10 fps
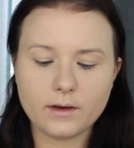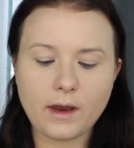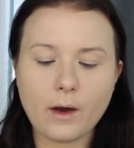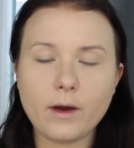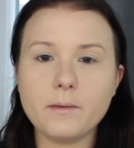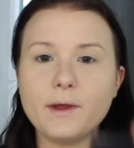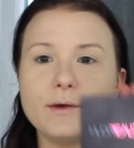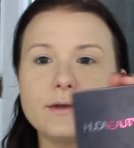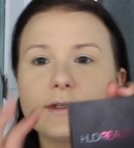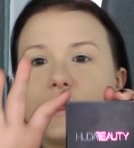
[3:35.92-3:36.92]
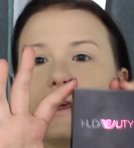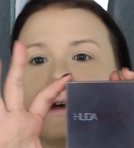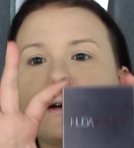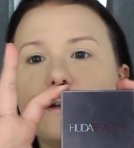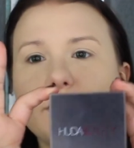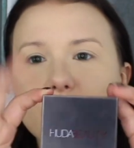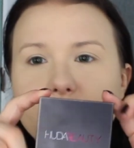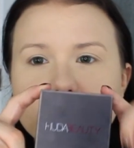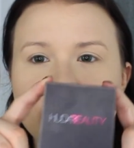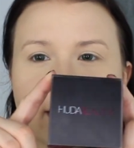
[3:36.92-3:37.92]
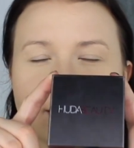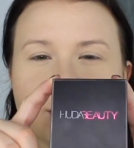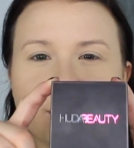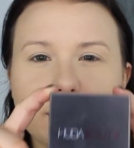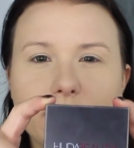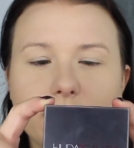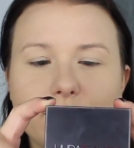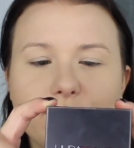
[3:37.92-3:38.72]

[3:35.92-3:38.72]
Now I'm going to use the Huda Beauty Tan Tour in